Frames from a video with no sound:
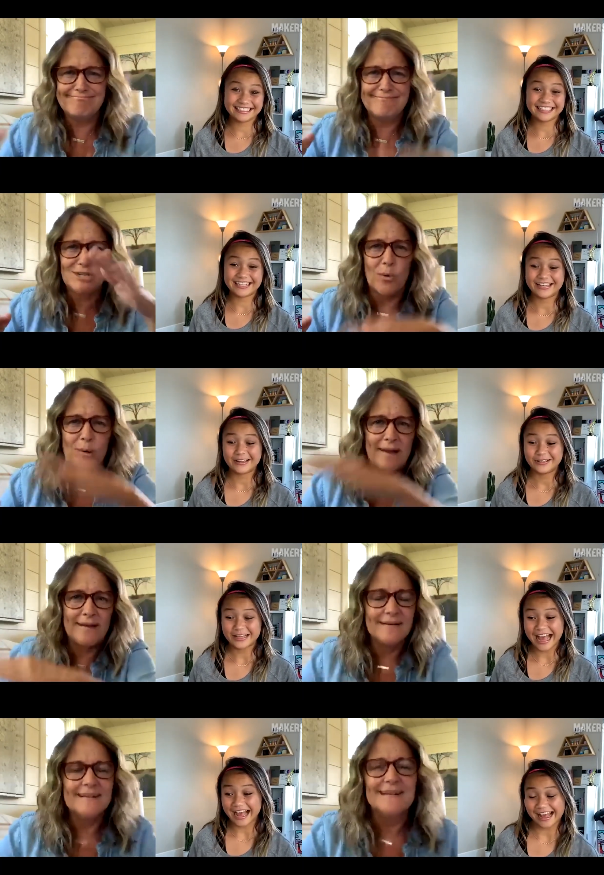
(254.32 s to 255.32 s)

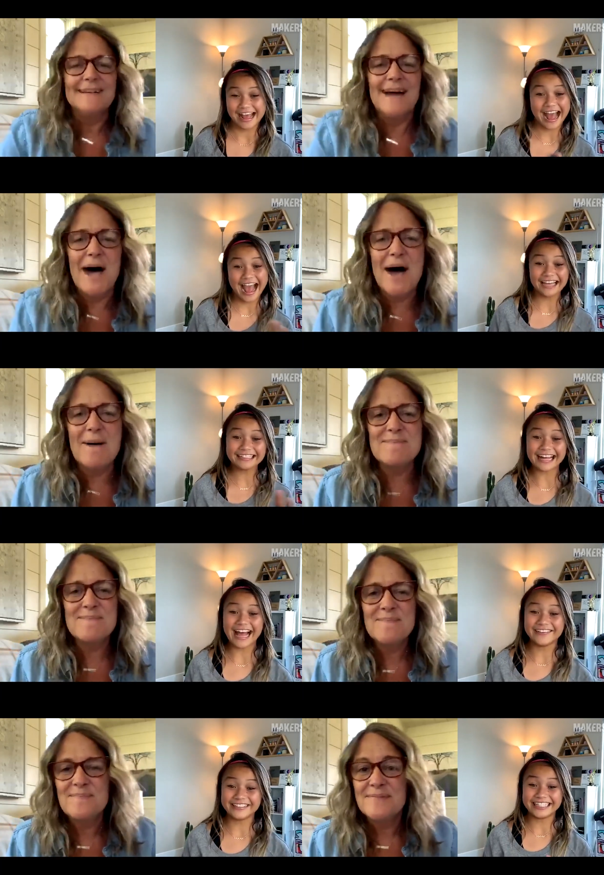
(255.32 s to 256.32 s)
Speaker 1: toy. I
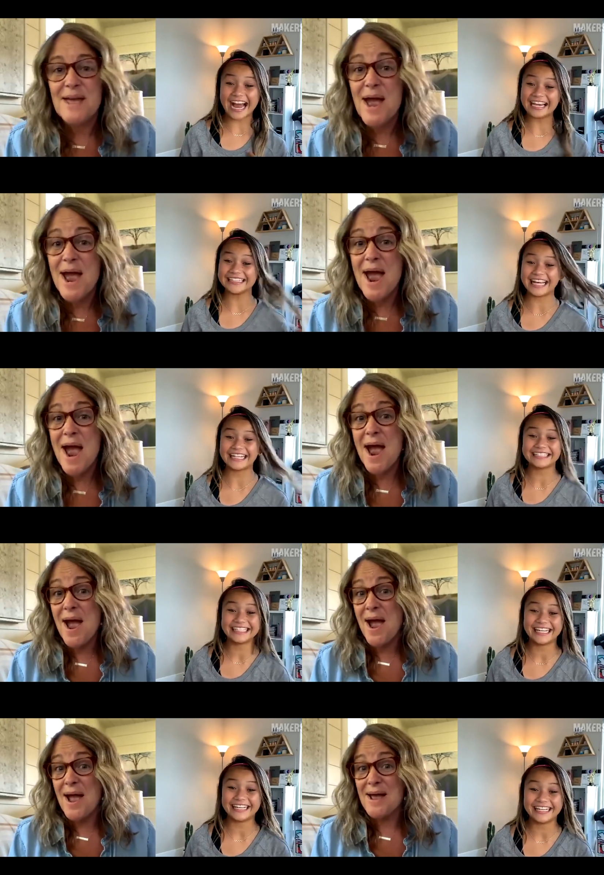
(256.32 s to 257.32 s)

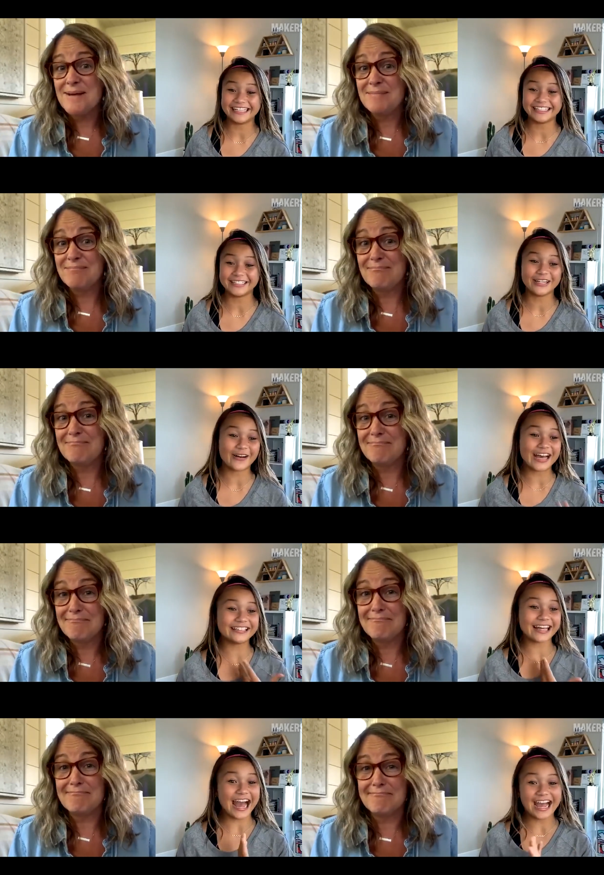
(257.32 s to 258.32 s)
liked it.
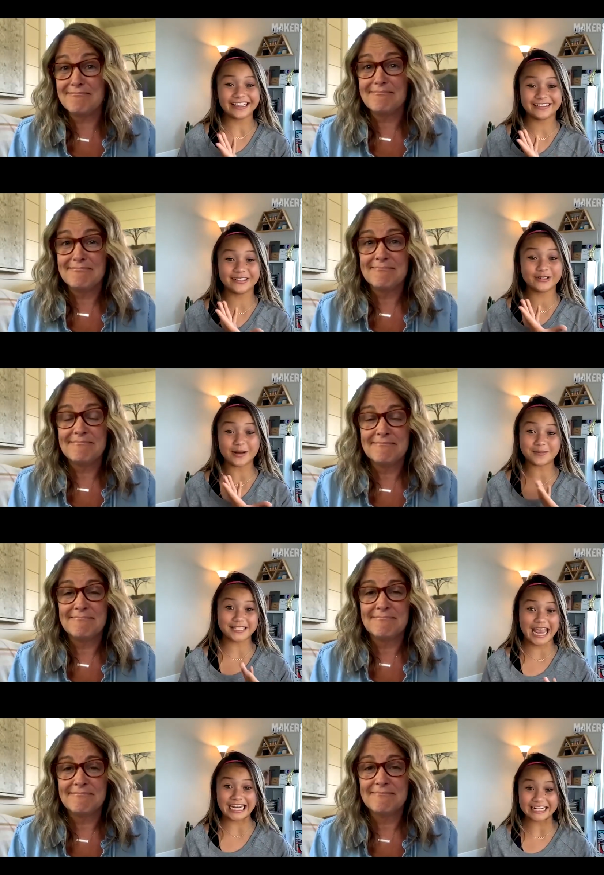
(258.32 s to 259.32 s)
I grew up
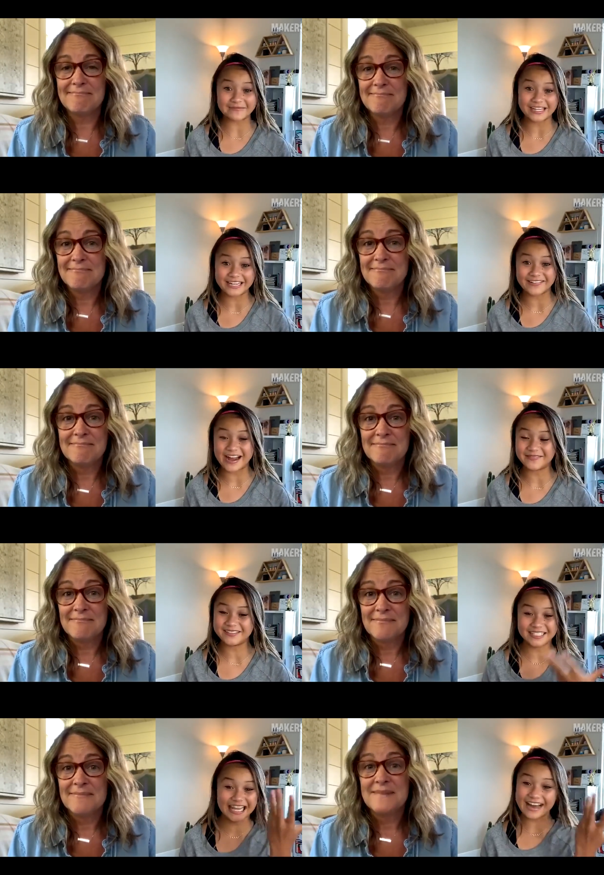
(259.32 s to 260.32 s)
skating mini
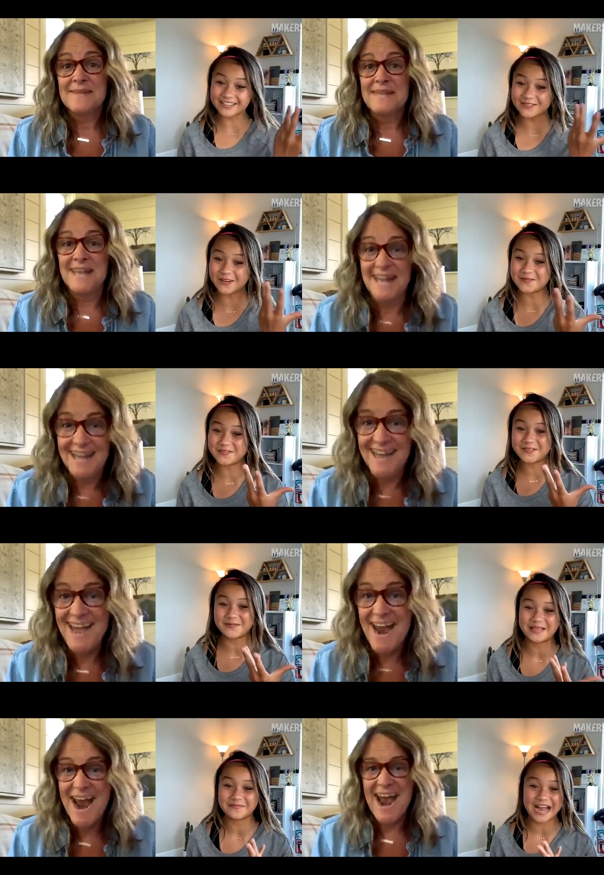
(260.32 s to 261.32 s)
ramps, so that was fun for
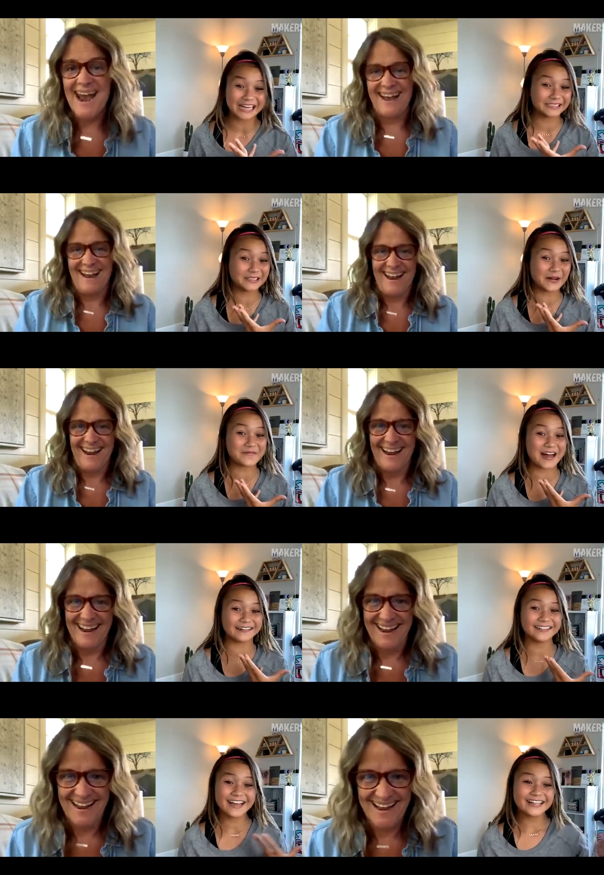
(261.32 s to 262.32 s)
me, but I didn't know
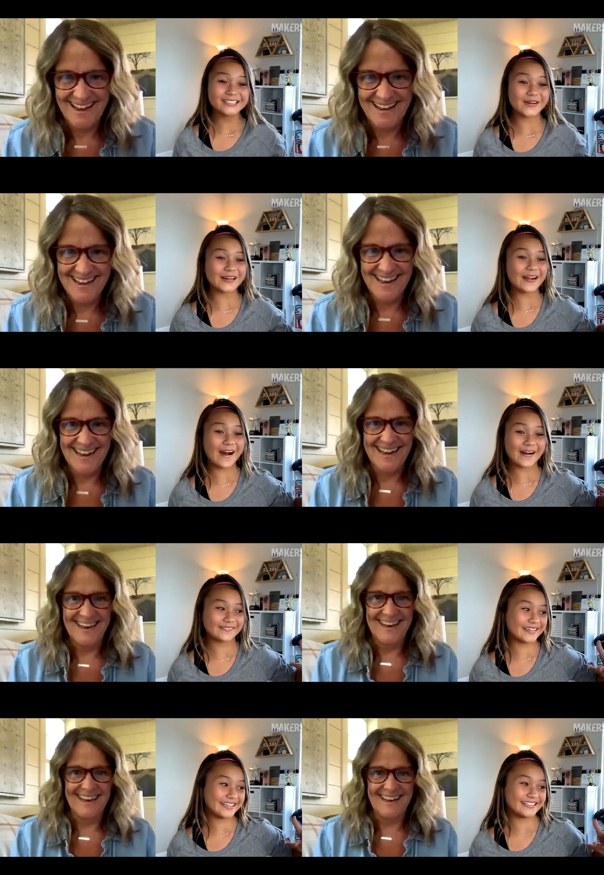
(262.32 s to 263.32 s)
about Tony
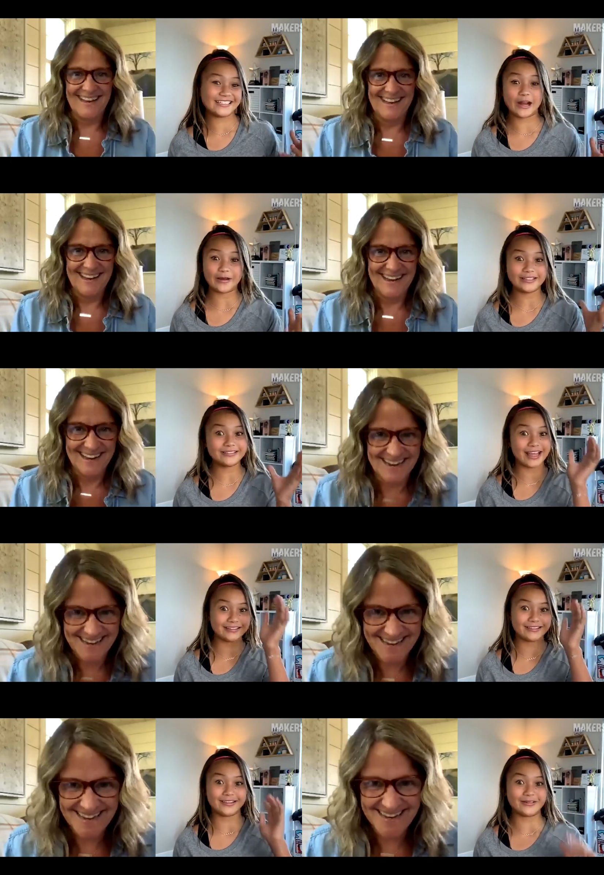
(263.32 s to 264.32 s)
Hawk because, he
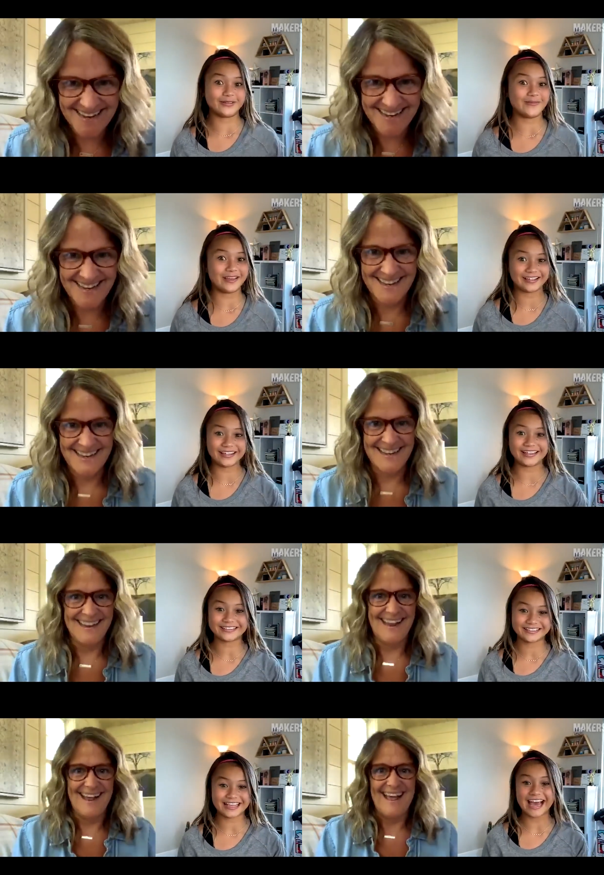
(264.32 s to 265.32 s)
skates those big
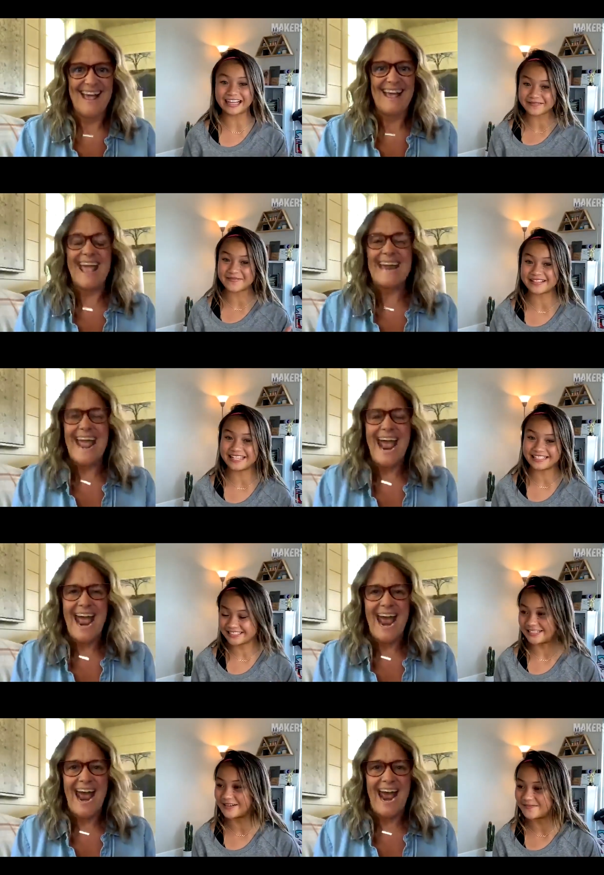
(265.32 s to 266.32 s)
things. I like big
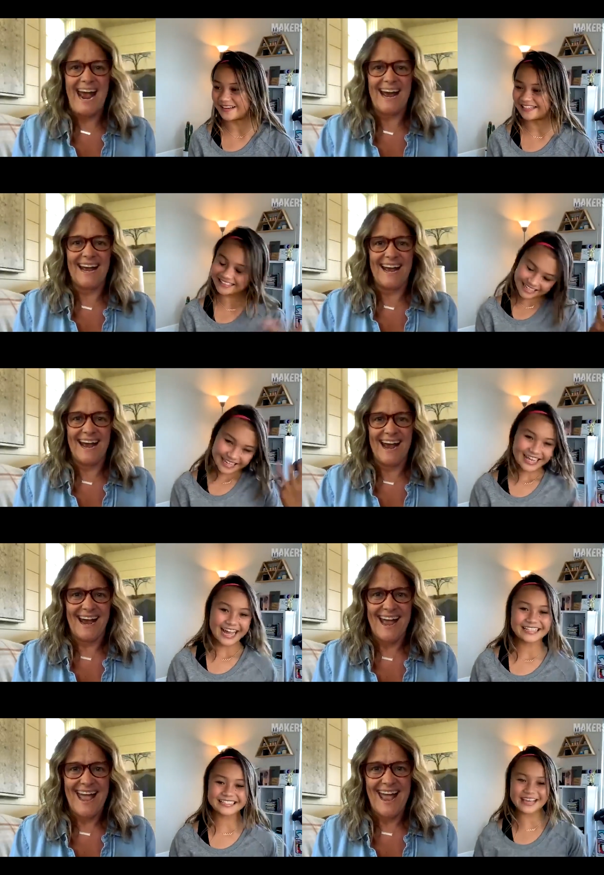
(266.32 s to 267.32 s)
things too, but
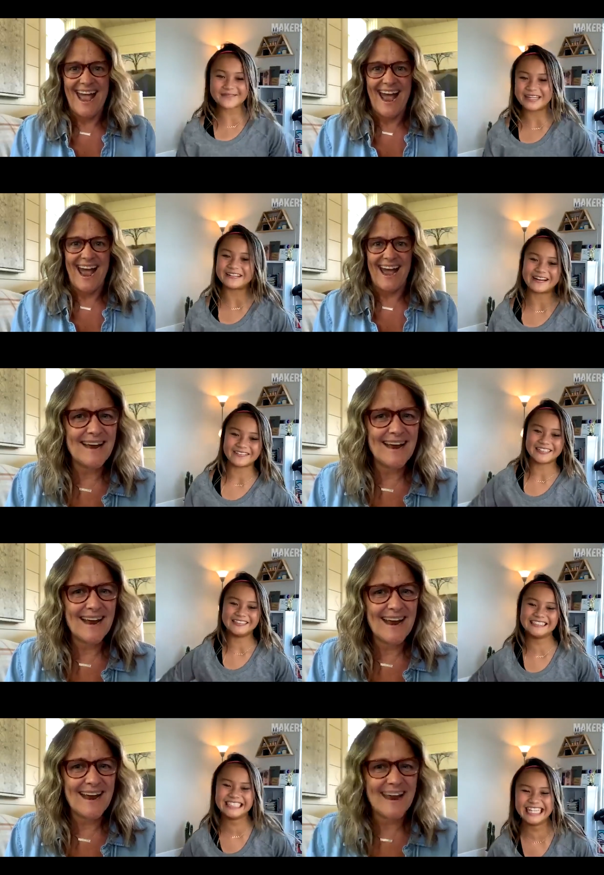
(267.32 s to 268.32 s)
I skate mini ramp
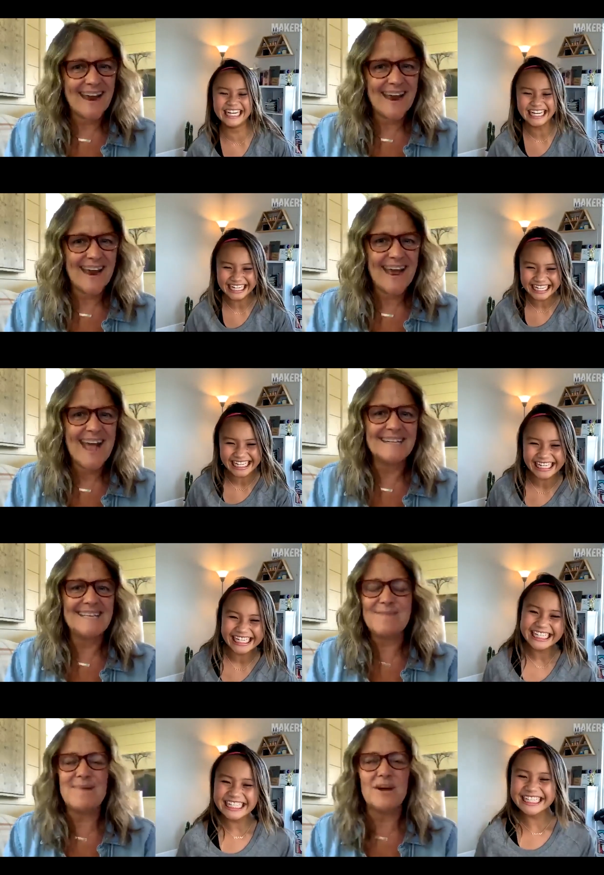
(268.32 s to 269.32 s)
too. Has
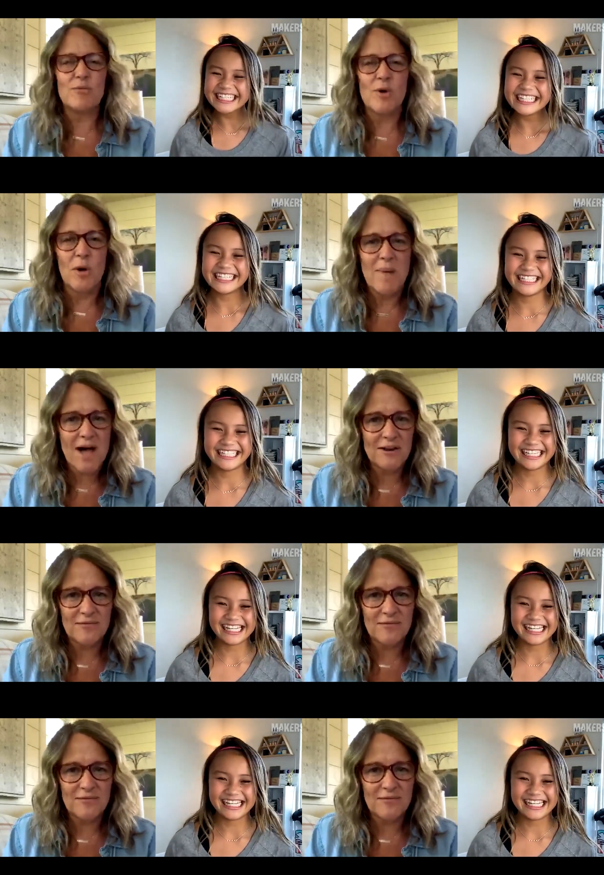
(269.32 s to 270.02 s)
he been a role model